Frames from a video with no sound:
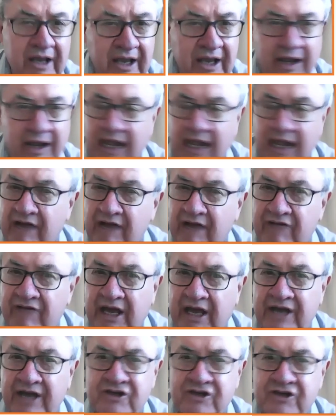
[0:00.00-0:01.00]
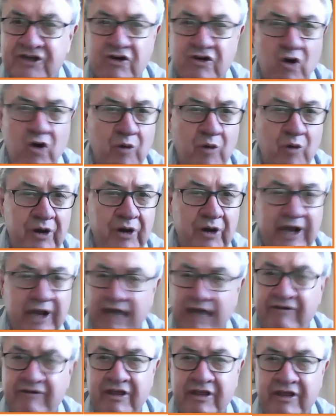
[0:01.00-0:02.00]
LVH normal,
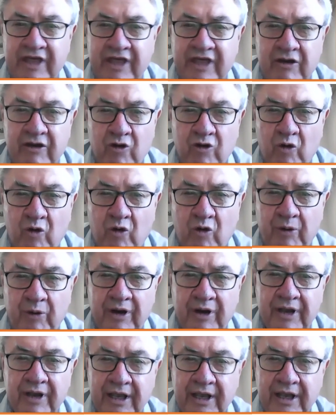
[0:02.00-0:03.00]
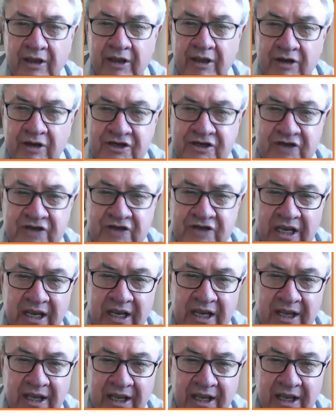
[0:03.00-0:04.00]
everything normal, you can
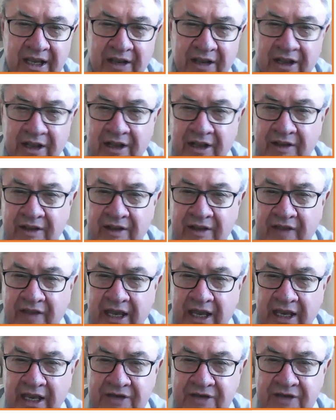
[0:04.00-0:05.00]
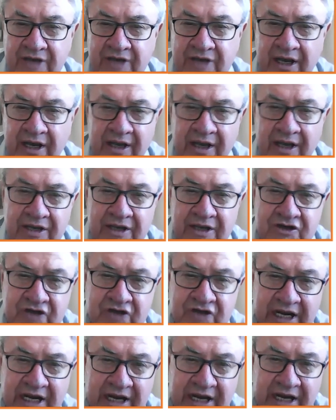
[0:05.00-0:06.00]
see there is a
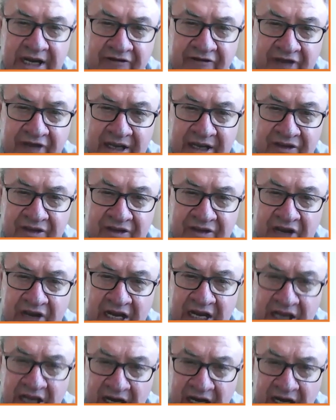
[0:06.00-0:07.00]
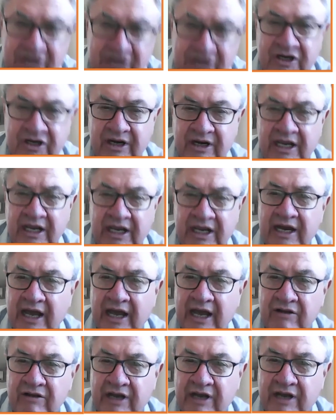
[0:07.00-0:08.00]
significant reduction in
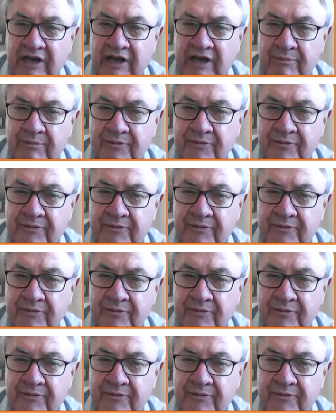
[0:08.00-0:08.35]
outcome.